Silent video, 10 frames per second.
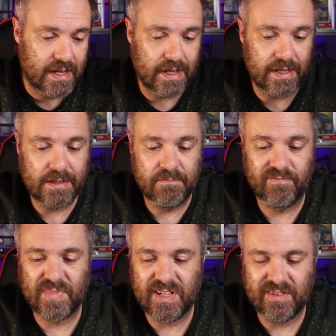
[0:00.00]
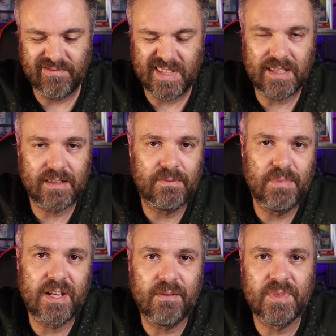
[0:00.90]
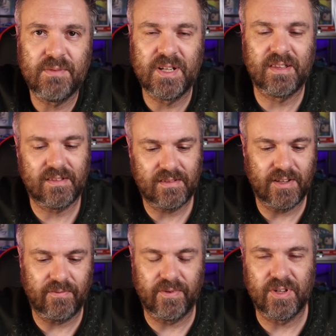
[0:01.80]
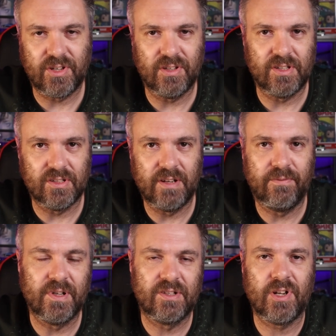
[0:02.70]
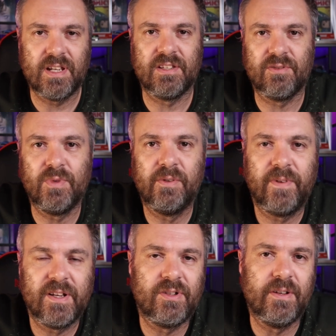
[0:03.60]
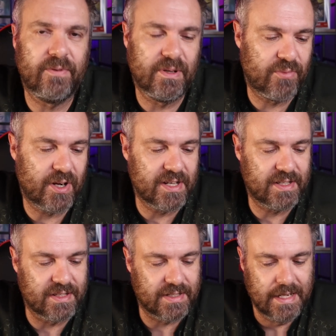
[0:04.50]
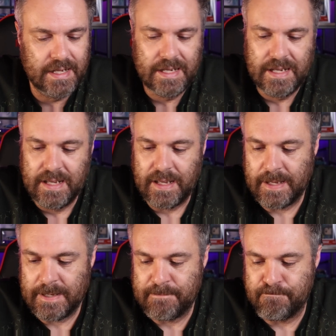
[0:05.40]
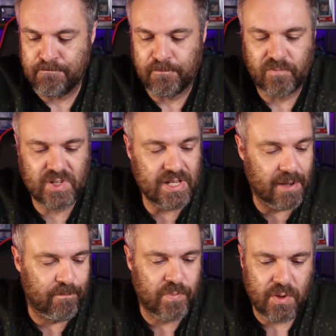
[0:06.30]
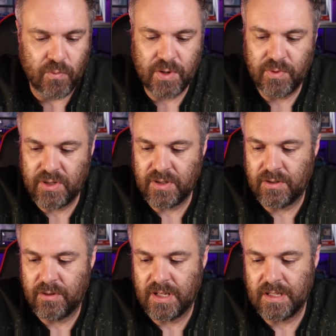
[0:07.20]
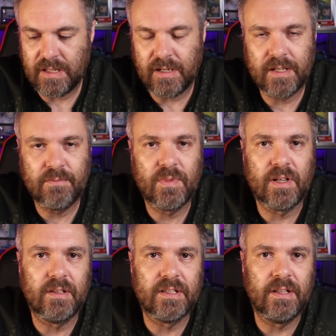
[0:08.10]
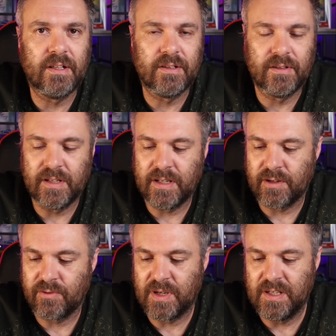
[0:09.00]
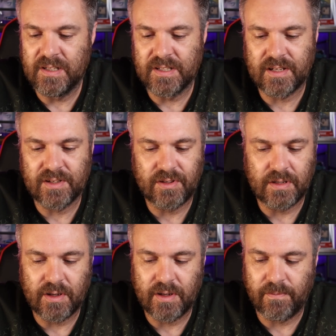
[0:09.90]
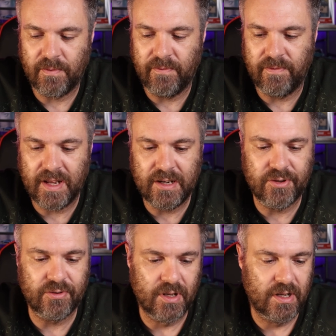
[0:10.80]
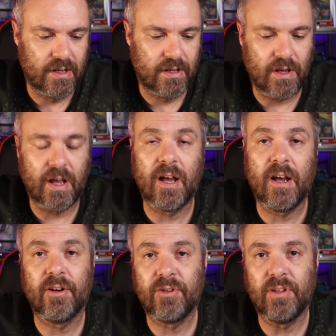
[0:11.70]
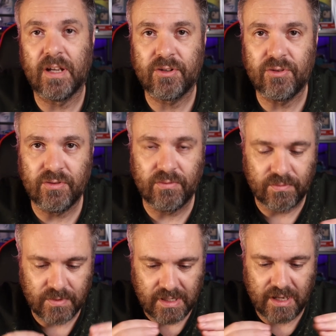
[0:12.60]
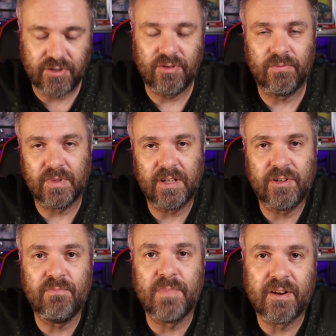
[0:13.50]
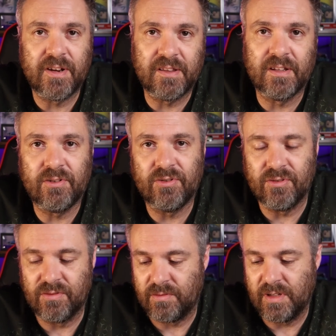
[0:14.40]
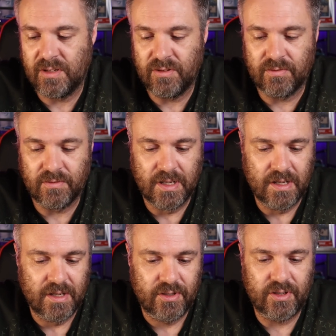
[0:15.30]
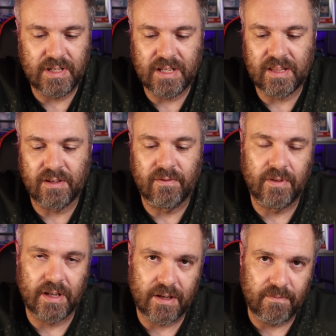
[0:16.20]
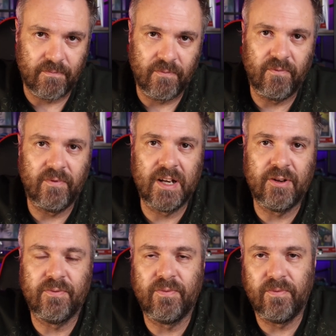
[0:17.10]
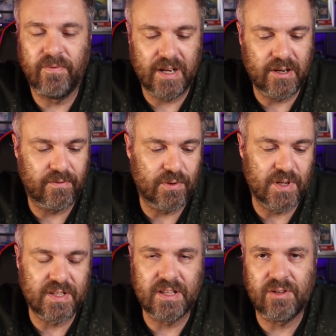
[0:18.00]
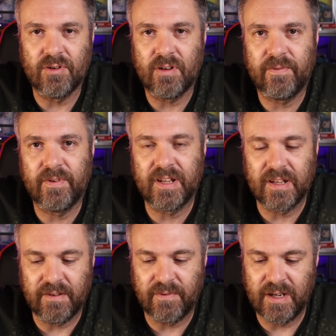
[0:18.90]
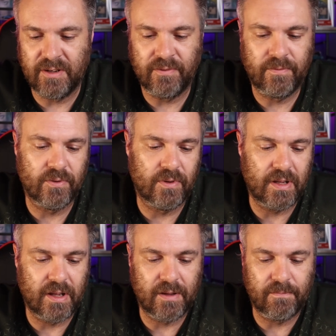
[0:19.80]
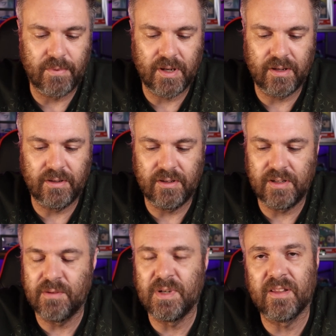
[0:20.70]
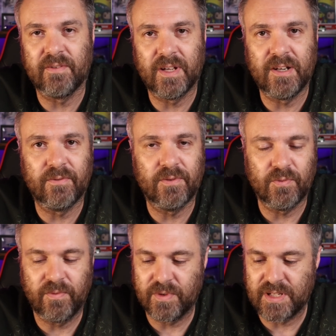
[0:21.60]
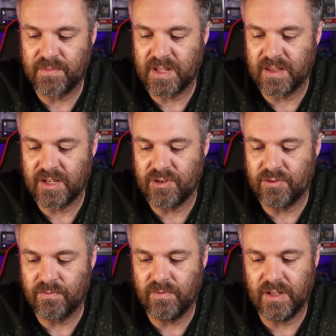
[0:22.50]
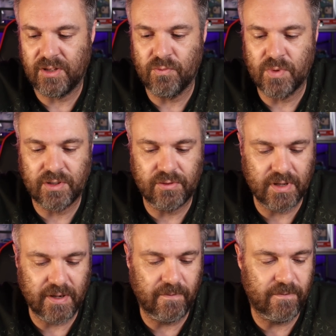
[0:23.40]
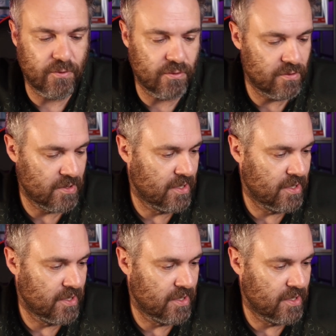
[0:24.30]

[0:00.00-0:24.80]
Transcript: Um, so that becomes a bit different. You know, different chasers will fetch different prices. Um, so yeah, when we do, do get the item, I'll I'll uh, quickly discuss, you know, value, how how how to how to how to marry the two the two together. Um, value value of the ones that you're offering, and value for uh, determining the value for for something that you that you want to trade for.